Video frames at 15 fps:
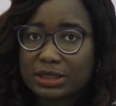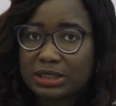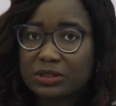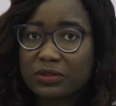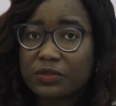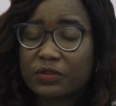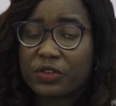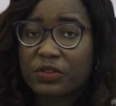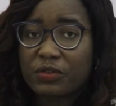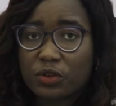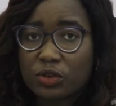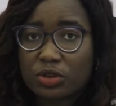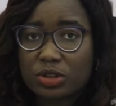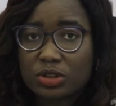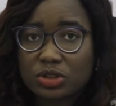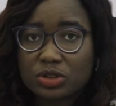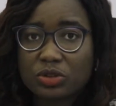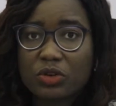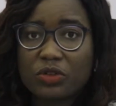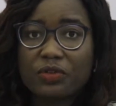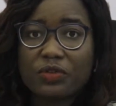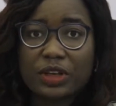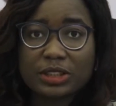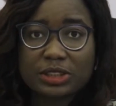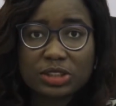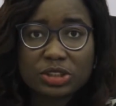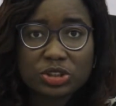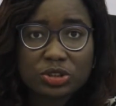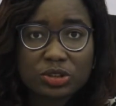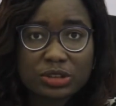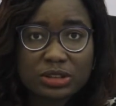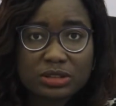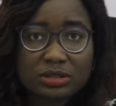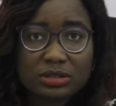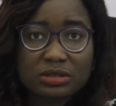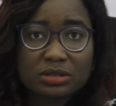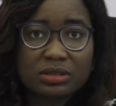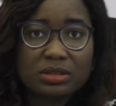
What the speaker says: frivolous or vexatious